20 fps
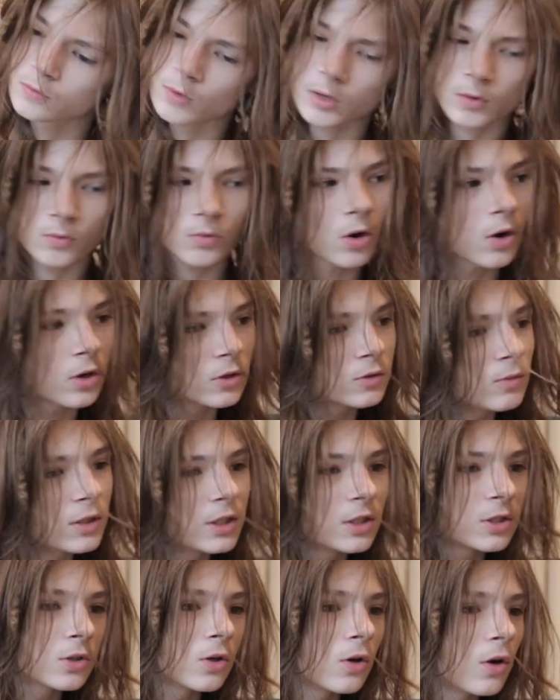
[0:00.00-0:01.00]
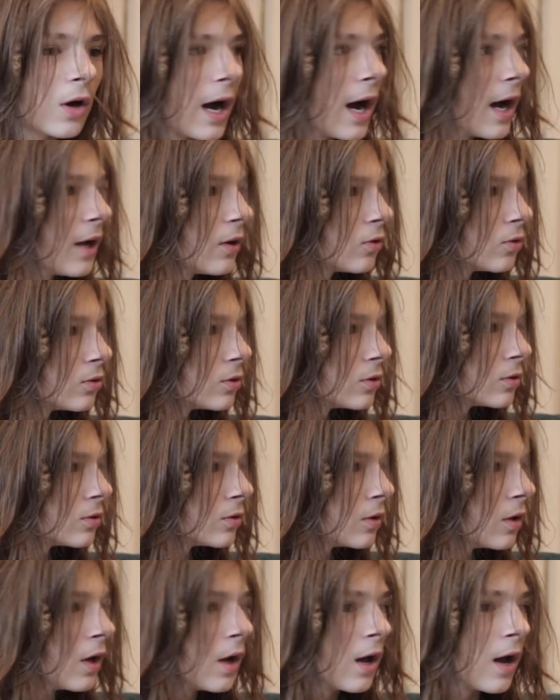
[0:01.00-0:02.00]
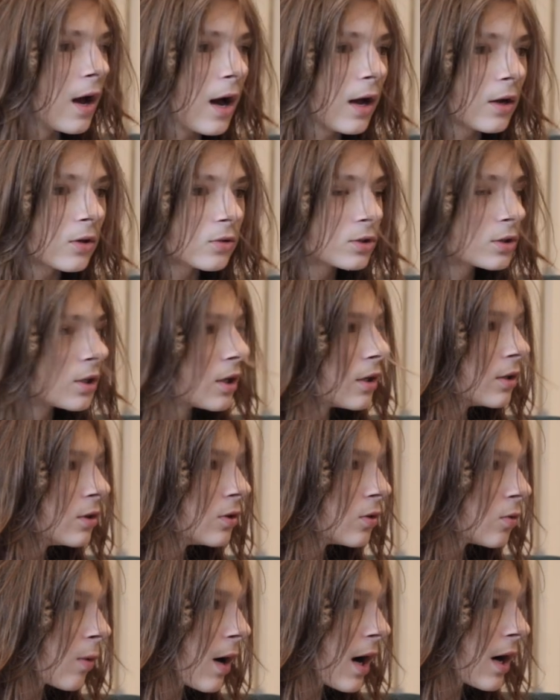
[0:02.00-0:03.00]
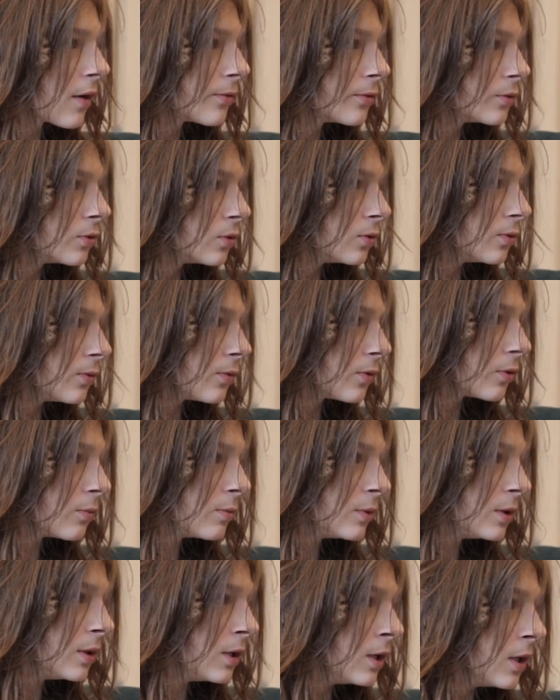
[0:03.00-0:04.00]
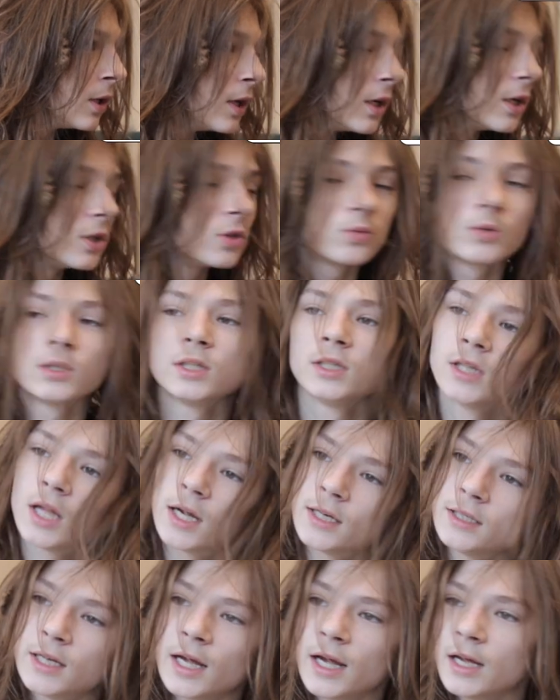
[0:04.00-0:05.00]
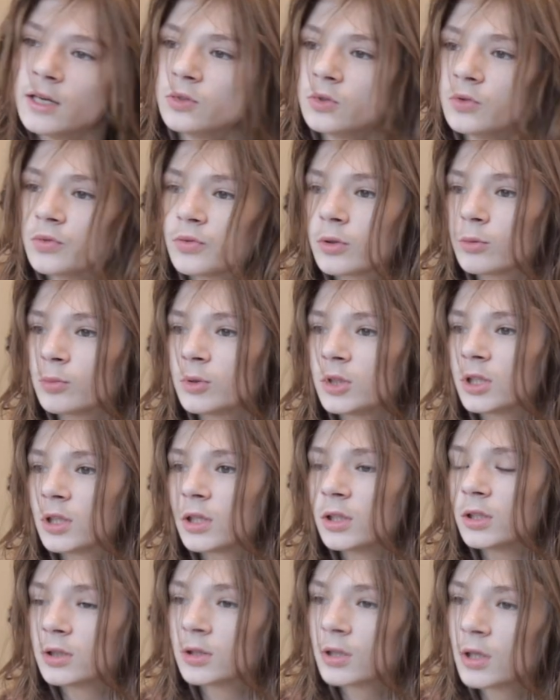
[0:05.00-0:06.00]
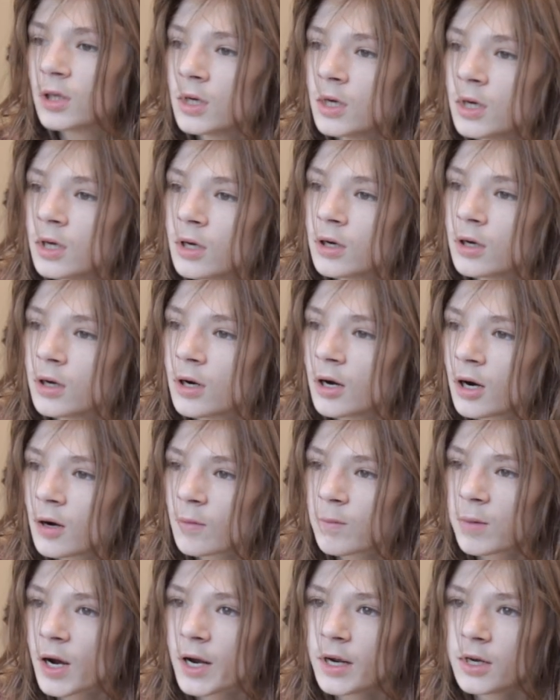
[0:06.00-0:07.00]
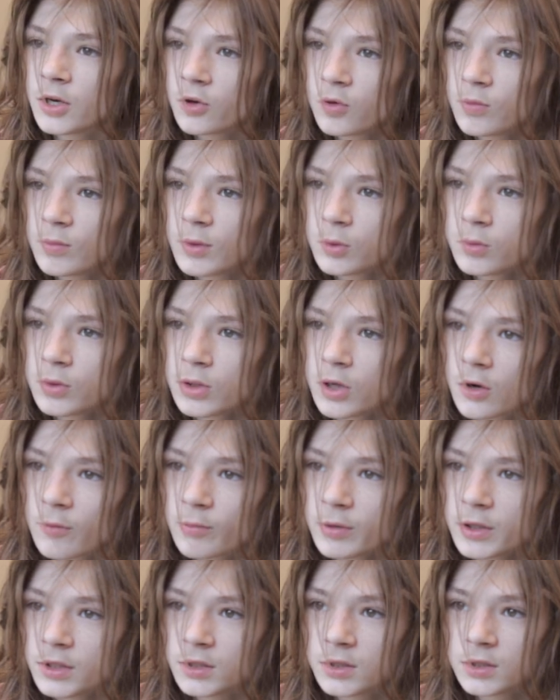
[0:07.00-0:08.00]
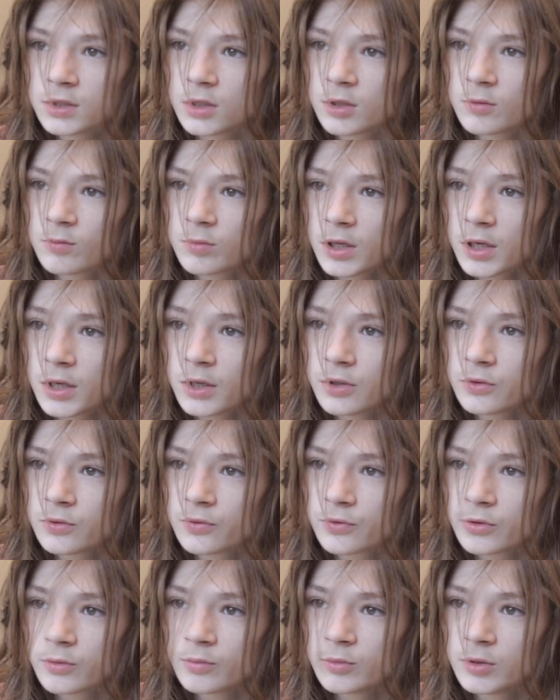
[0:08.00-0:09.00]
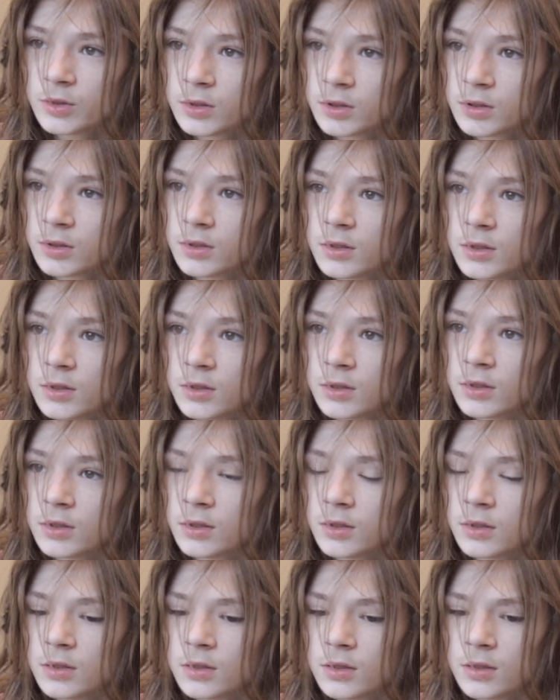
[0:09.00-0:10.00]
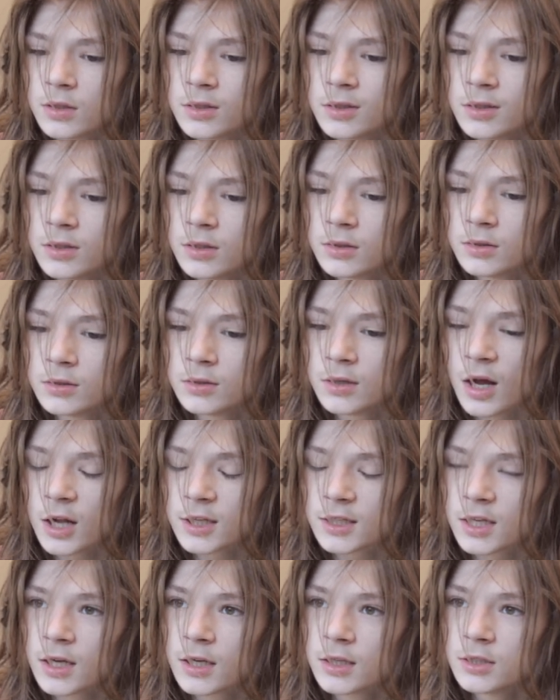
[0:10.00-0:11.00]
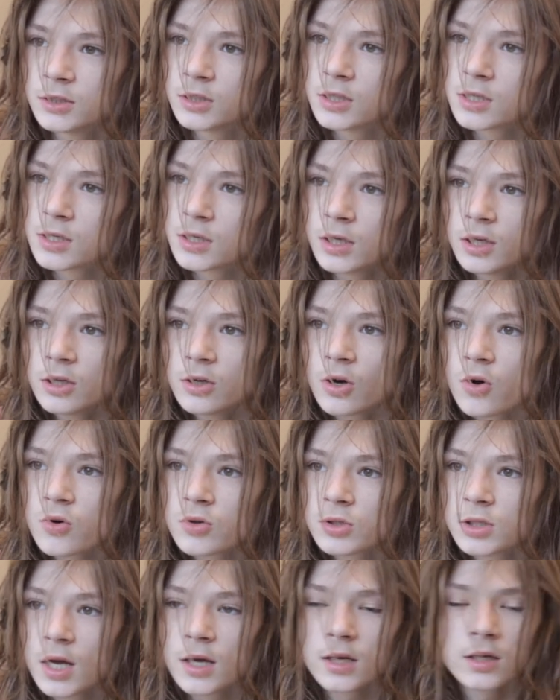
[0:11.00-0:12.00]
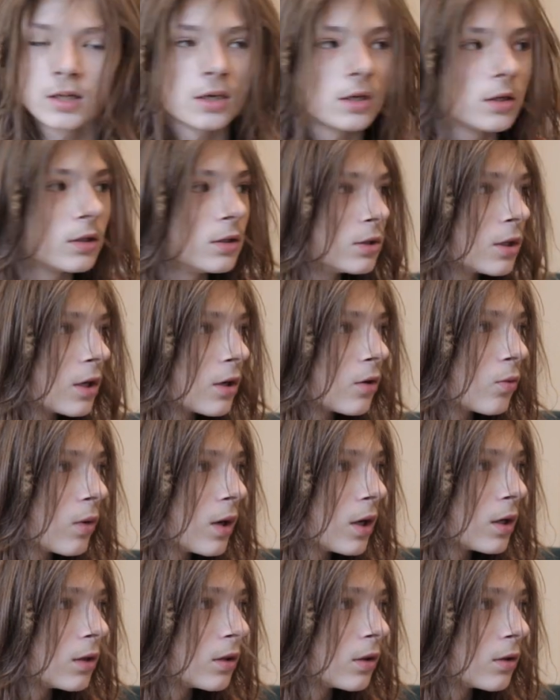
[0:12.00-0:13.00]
Rick Ross made the song Idols idols turn into rivals. You feel me? Yeah. It's really like that. You feel me? Cause everybody human. We all bleed the same blood. You feel me? And and, and I think it's just egos that get in each other way.